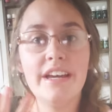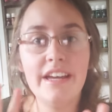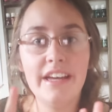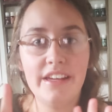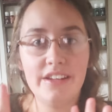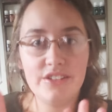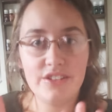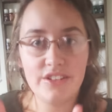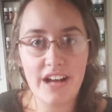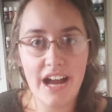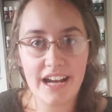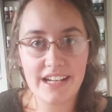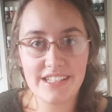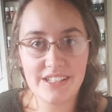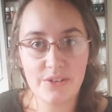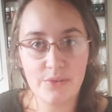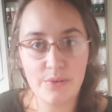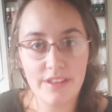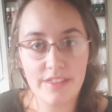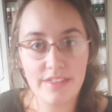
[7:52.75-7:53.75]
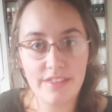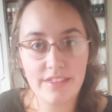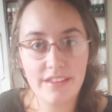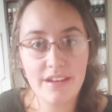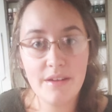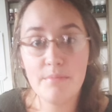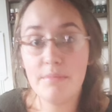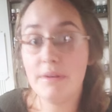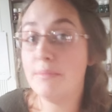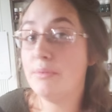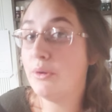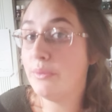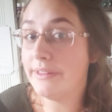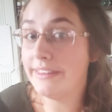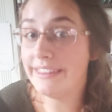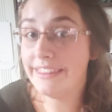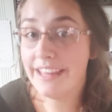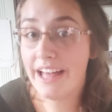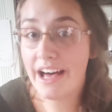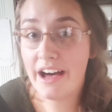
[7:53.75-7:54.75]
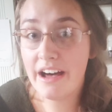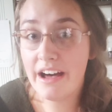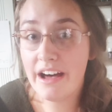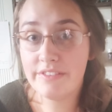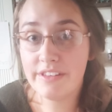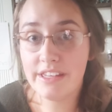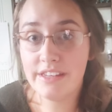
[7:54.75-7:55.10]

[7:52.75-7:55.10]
interacting with people we love,